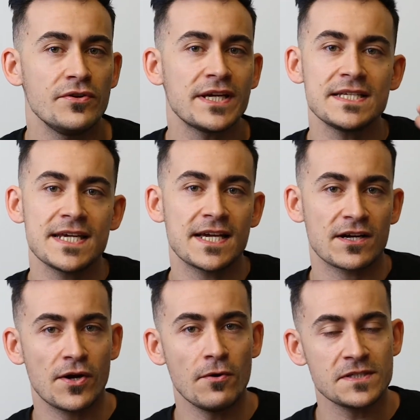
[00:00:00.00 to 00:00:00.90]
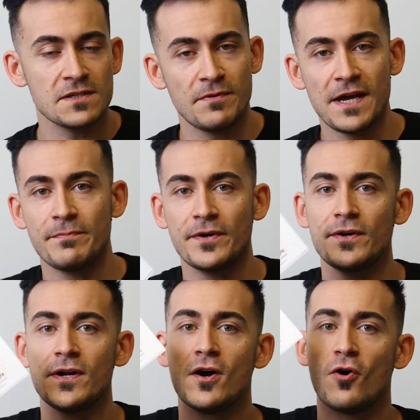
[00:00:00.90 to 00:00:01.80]
you can take a coated
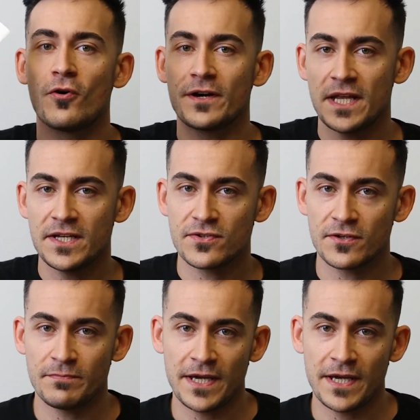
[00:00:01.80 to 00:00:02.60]
paper or a natural